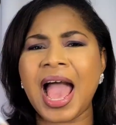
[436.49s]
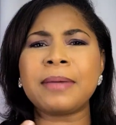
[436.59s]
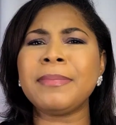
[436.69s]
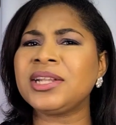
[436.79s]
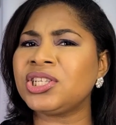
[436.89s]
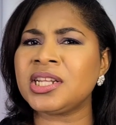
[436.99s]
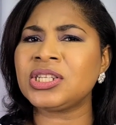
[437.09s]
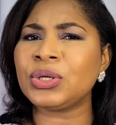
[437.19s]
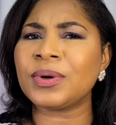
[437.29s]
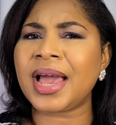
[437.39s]
I mentioned it to
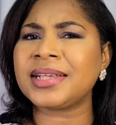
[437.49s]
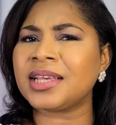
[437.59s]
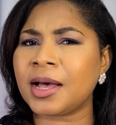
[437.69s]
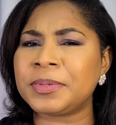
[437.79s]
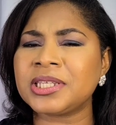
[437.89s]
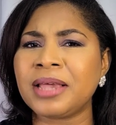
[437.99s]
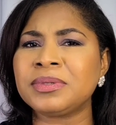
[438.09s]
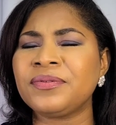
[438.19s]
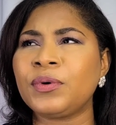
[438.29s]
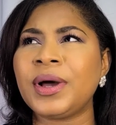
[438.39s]
you guys a couple times before,